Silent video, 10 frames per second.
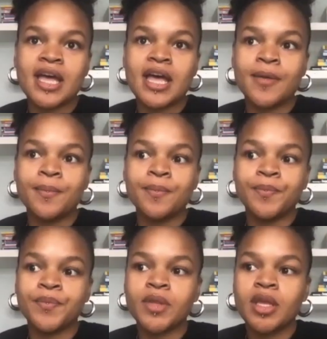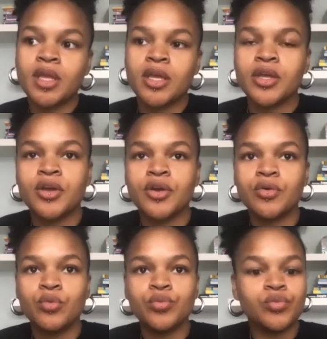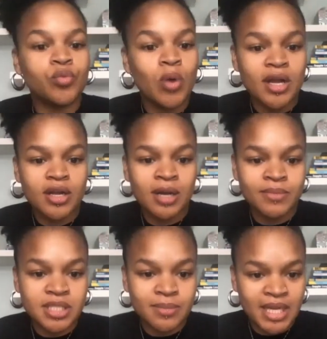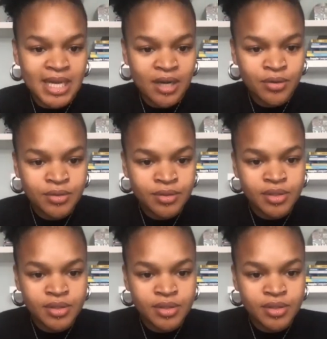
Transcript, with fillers: um, work comes to me now,